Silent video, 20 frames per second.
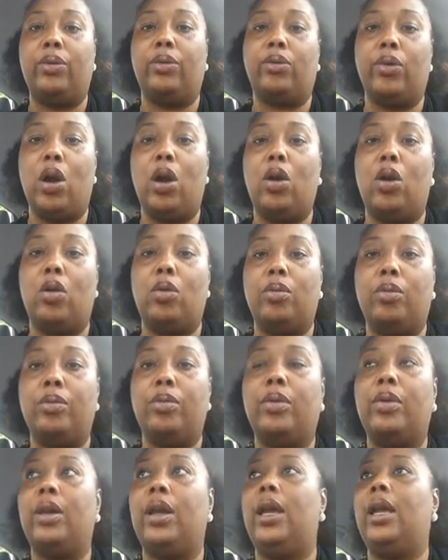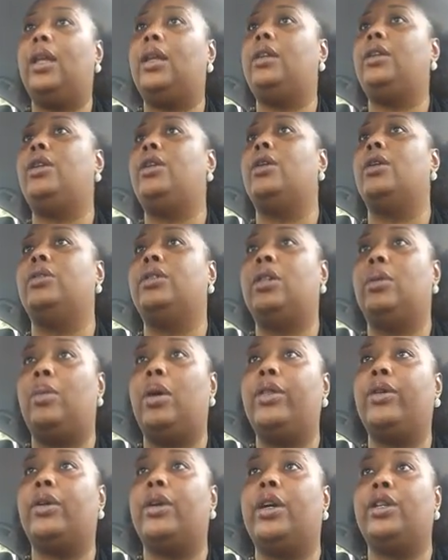Rome and
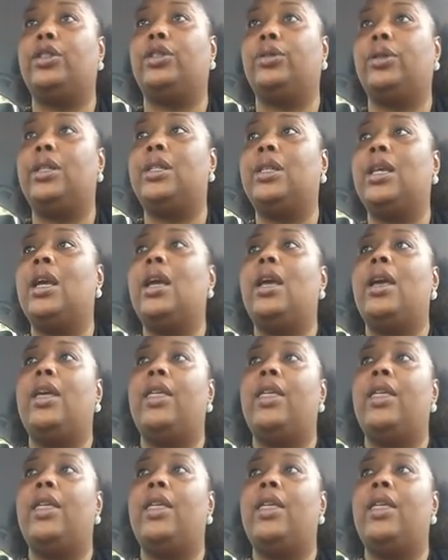some other countries